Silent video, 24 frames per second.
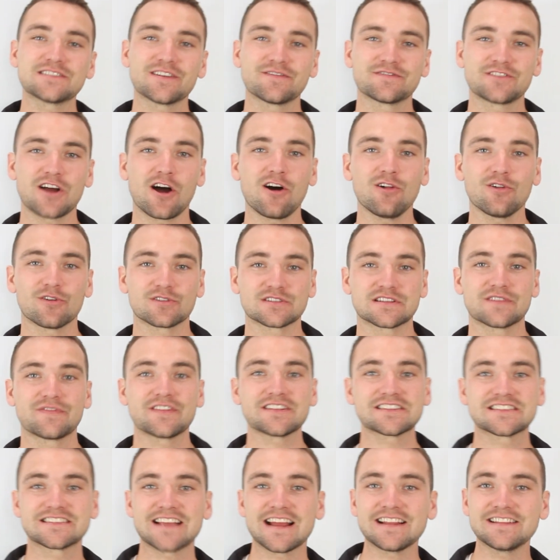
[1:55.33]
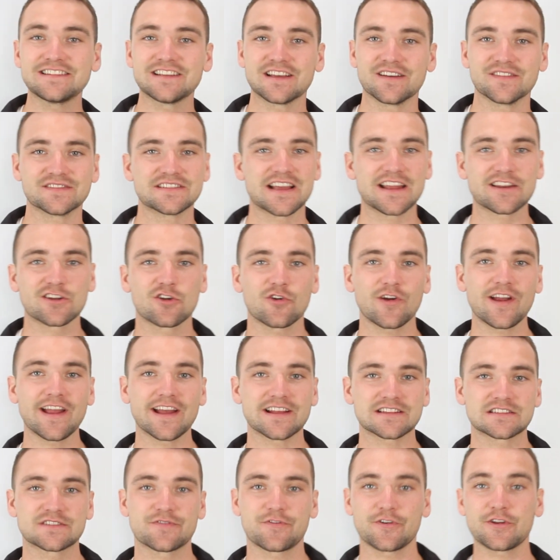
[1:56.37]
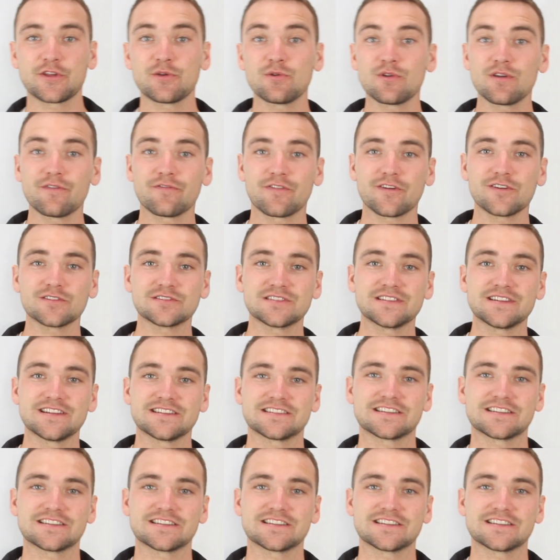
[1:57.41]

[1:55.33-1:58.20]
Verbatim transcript: of dollars of incentives and grants for universities